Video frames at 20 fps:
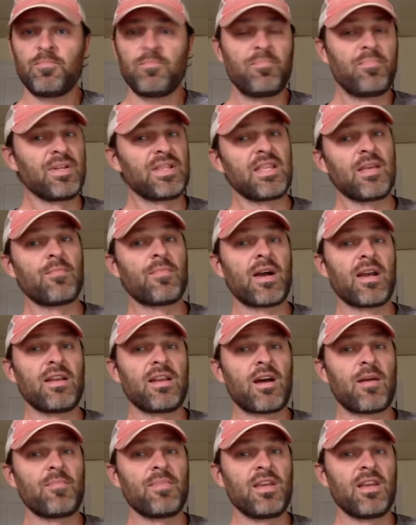but they might
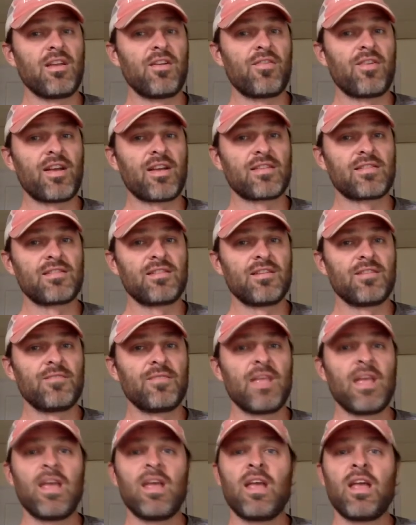not be interested.
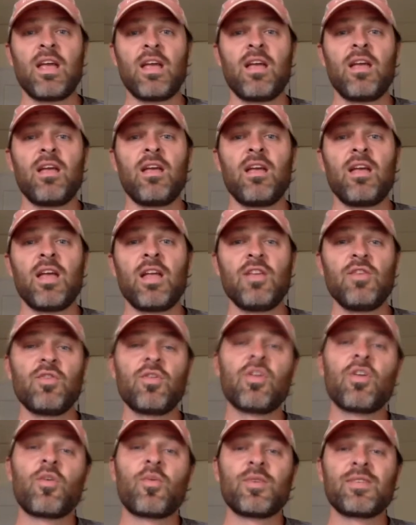And you
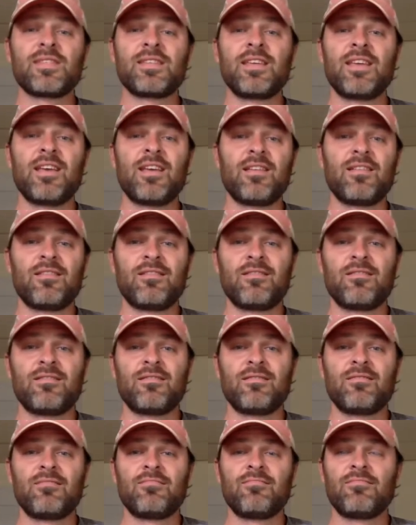can always get,
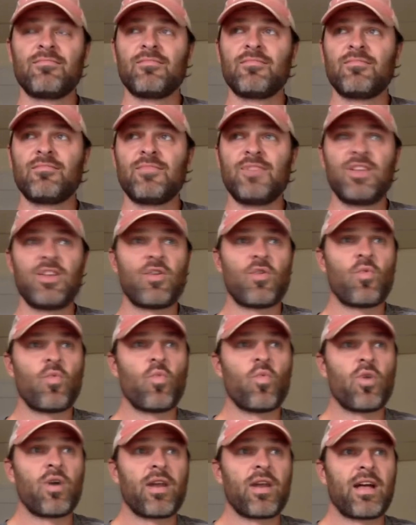you know,
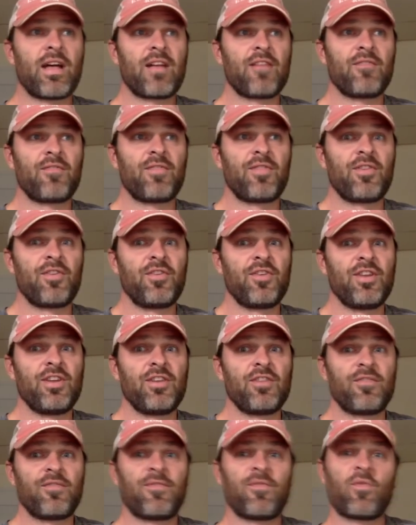one out of 30
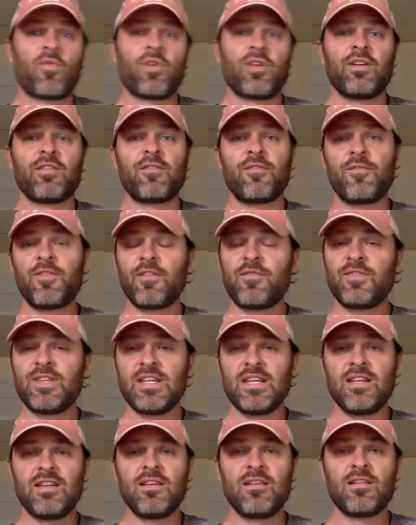or 40 or
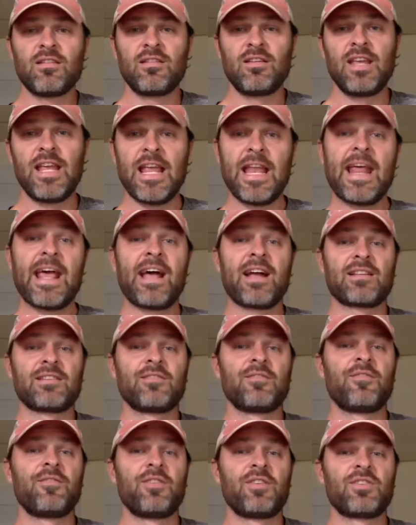50
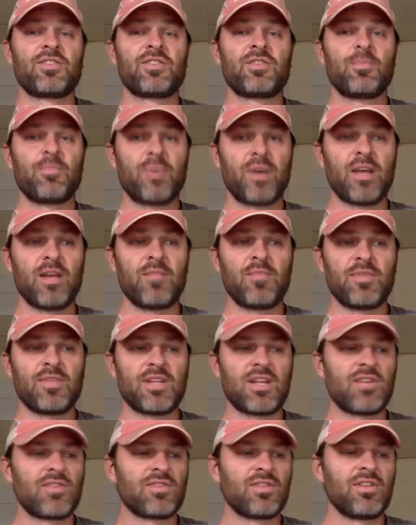inactive fish to bite
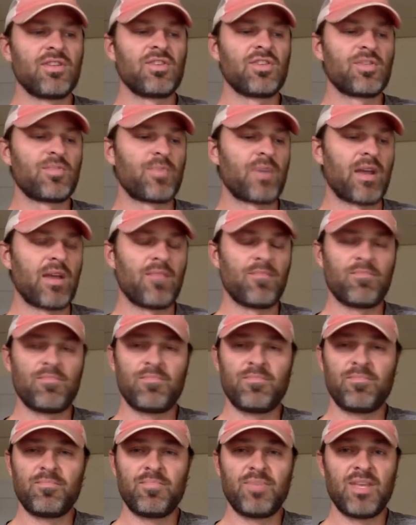potentially just by
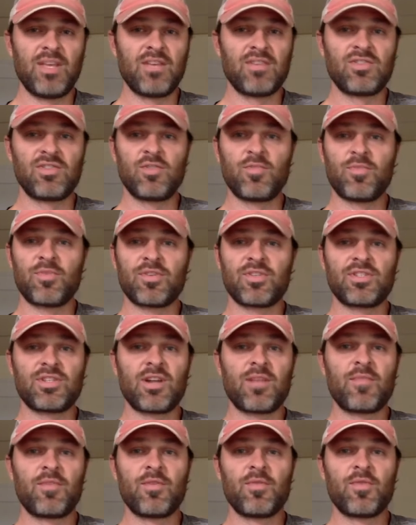being super
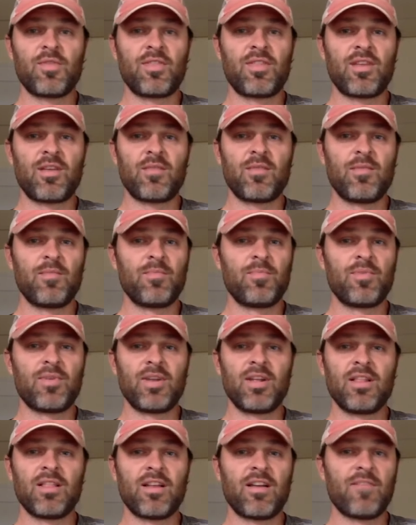stubborn with them and
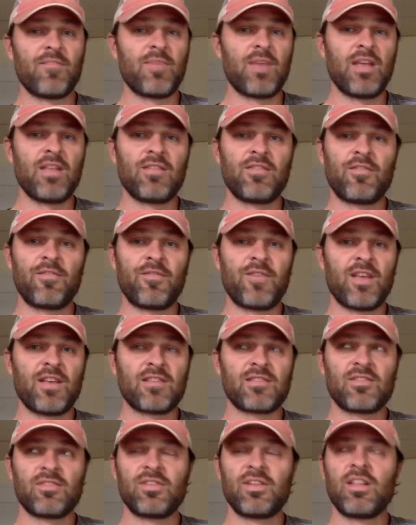putting live bait in their face
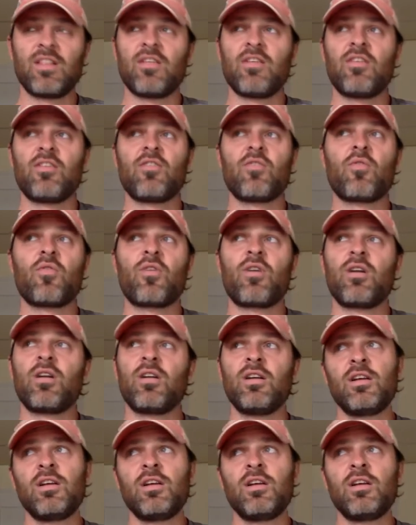all day long or